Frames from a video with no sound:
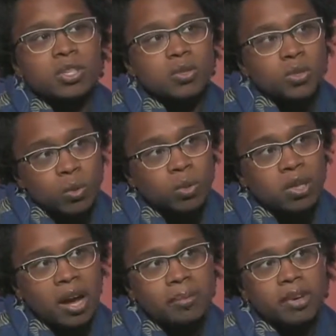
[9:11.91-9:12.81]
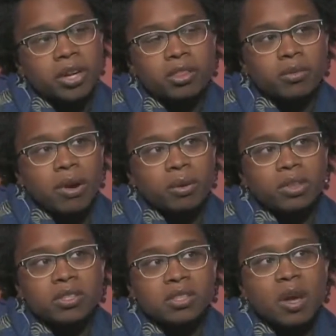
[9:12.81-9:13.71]
to the school library throughout
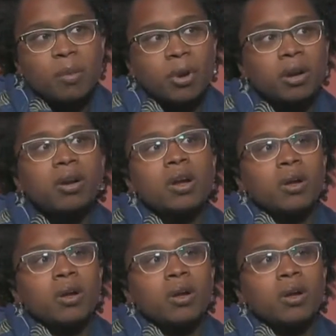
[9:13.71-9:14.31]
the summer,